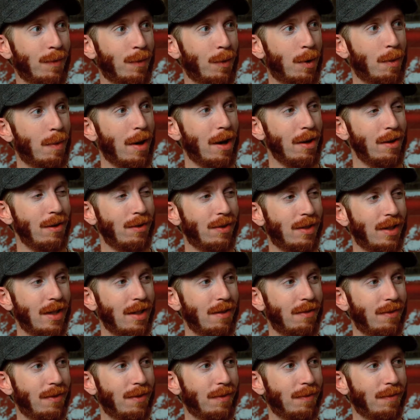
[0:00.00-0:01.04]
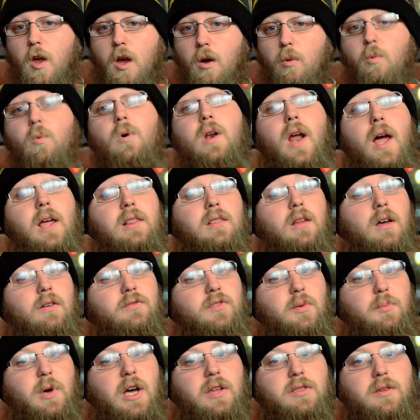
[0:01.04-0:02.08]
What about you, Steve? What I
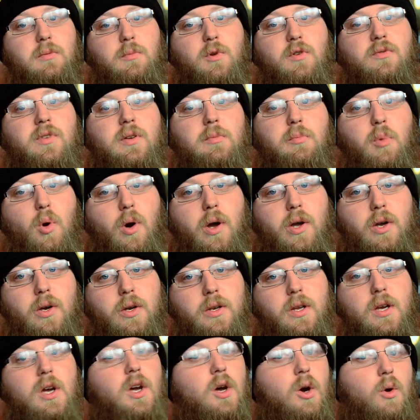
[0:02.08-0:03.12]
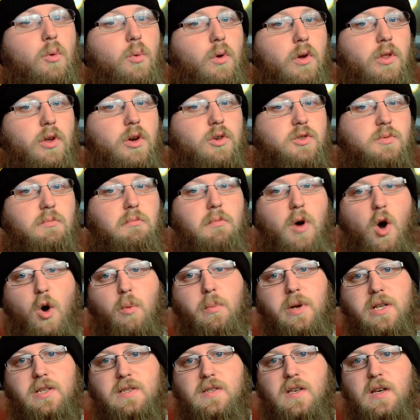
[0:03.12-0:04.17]
loved about the movie Boyhood were those
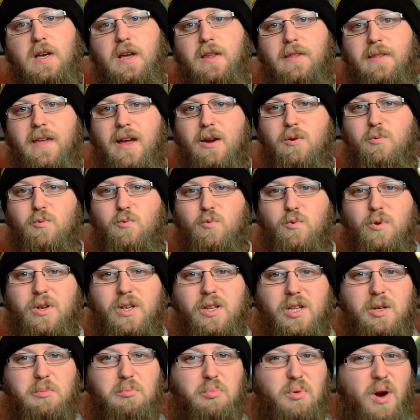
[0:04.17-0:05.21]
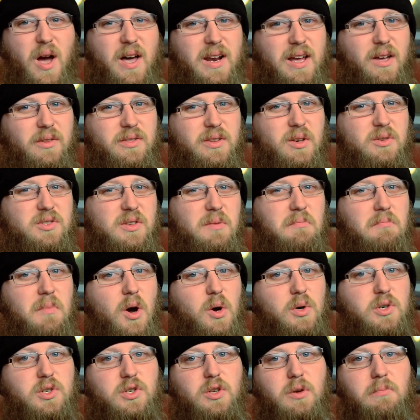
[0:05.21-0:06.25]
moments that really brought out those
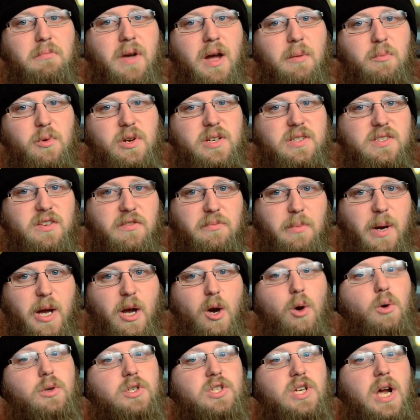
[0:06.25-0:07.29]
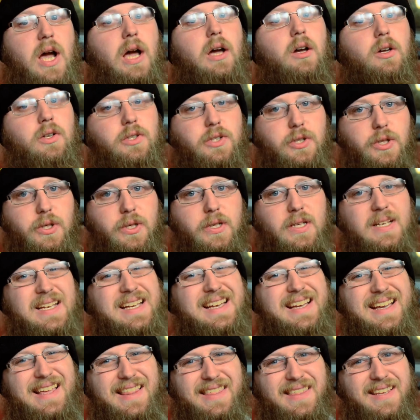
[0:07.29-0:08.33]
emotional memories of my own childhood.
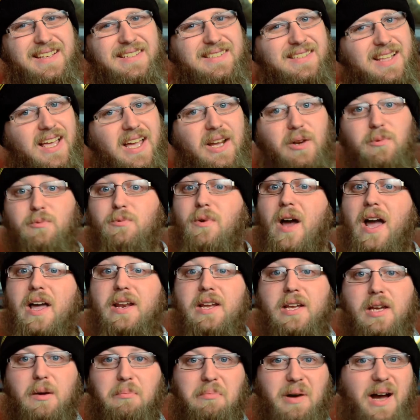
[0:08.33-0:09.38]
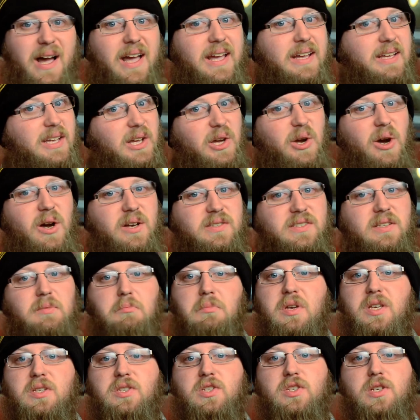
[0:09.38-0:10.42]
Things like riding a bike and
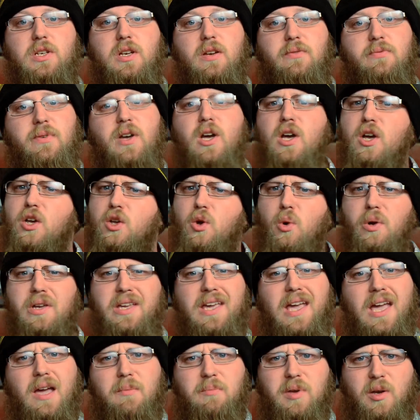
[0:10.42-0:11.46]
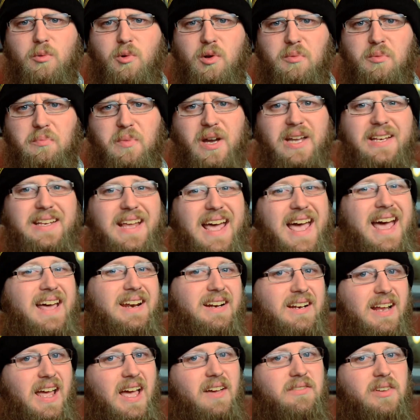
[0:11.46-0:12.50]
causing mischief, going camping with my dad
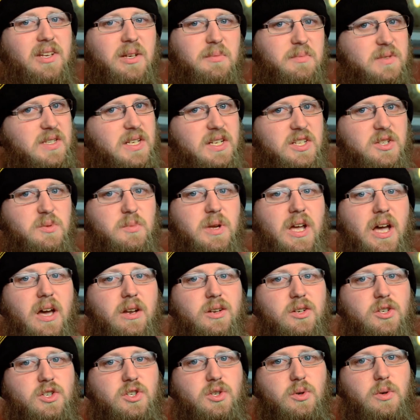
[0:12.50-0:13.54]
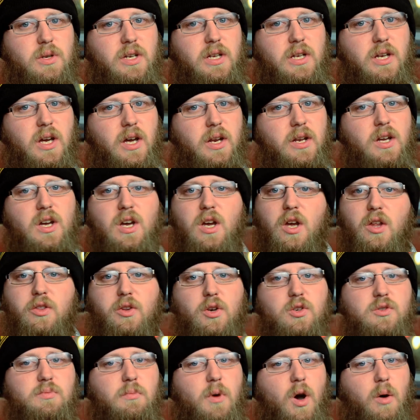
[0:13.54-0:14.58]
and having him teach me how to shoot a gun.
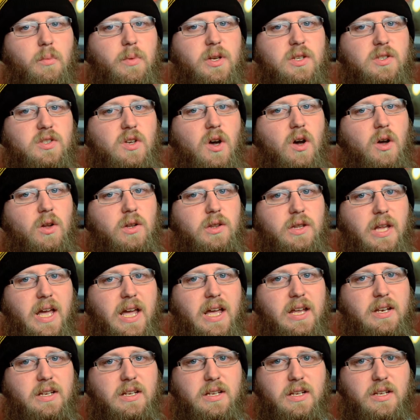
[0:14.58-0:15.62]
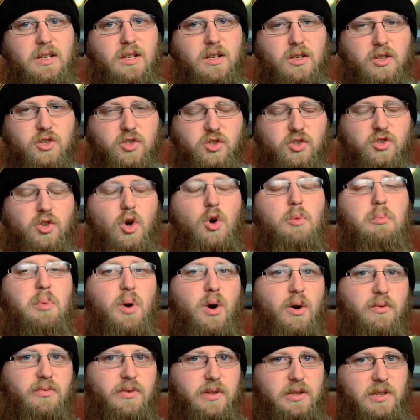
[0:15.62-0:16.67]
Those moments all landed so
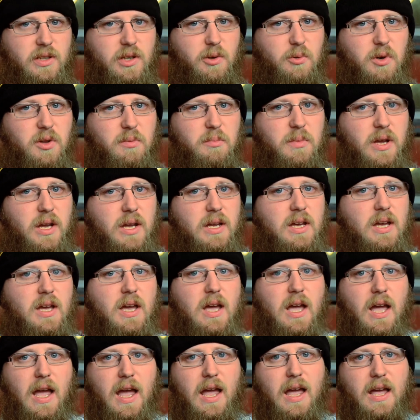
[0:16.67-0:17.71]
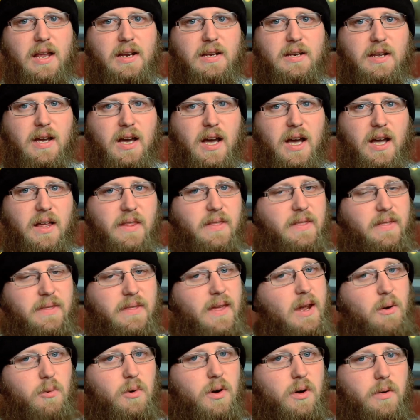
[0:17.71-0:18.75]
perfectly with me, and
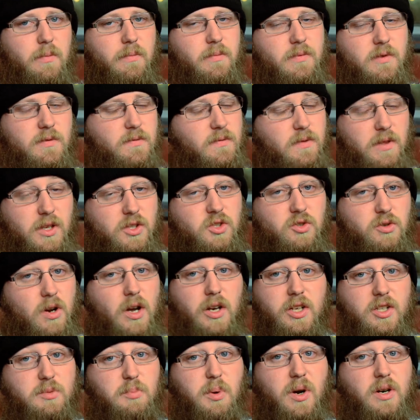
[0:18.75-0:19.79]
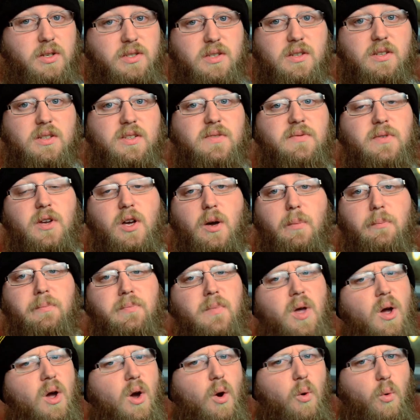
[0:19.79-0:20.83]
they were the strongest parts of this film.
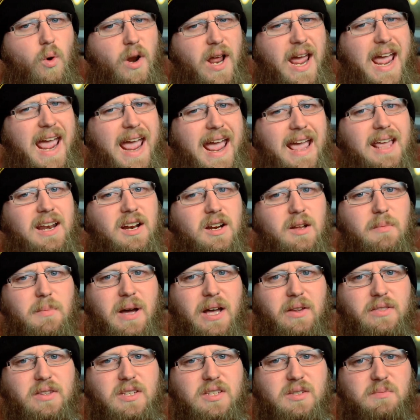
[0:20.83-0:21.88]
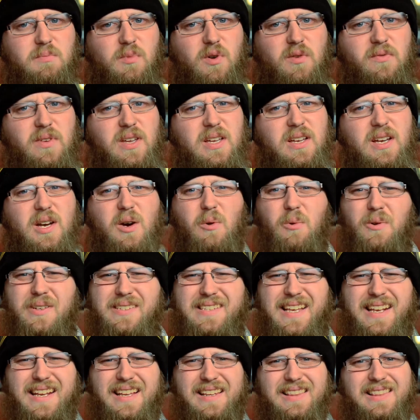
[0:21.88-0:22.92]
What I hated about this movie was
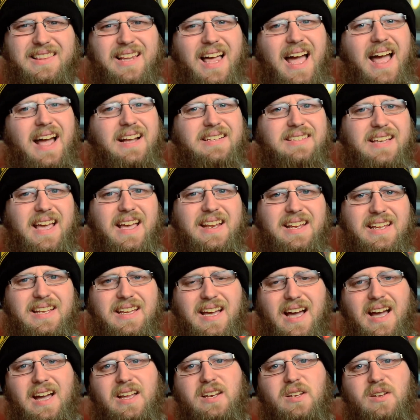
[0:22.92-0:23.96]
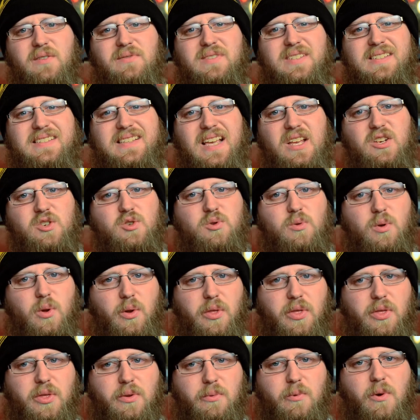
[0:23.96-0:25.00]
that it lacked any kind of central
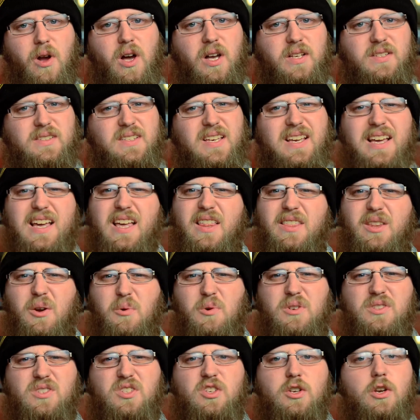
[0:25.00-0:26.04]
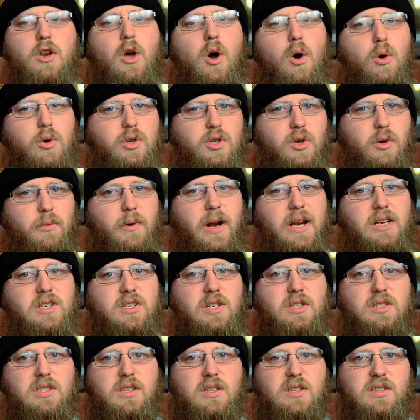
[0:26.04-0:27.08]
thrust. There was no
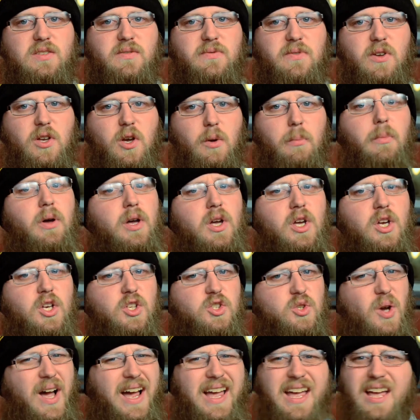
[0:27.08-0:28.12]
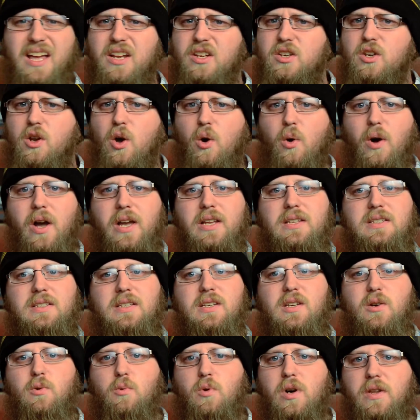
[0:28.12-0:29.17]
direction to this film, so I had no
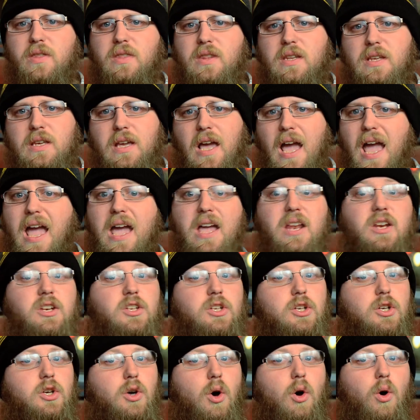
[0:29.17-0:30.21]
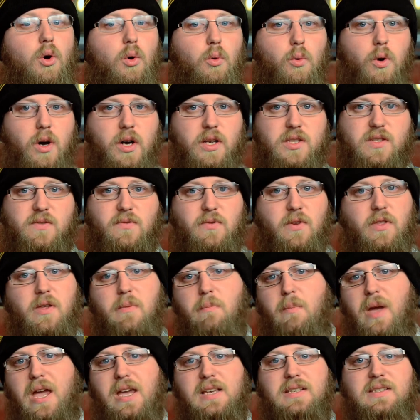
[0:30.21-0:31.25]
idea what the end goal was for the
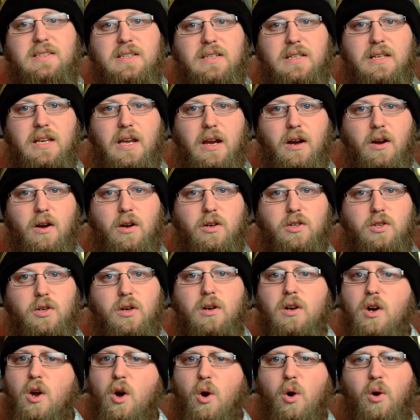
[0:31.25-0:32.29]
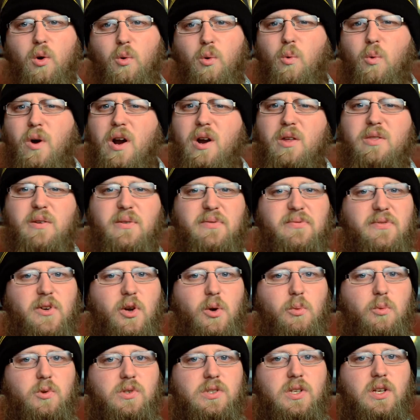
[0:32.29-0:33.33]
Mason character or where the
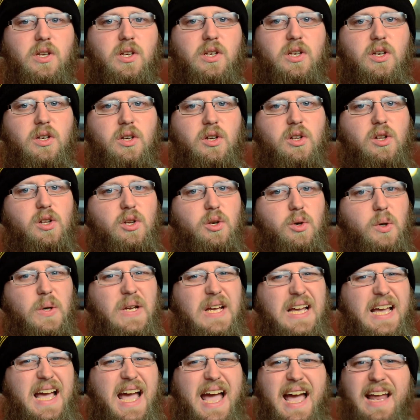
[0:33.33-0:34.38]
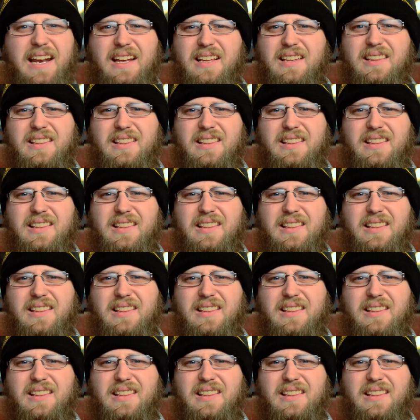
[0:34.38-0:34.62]
film was going to conclude, and it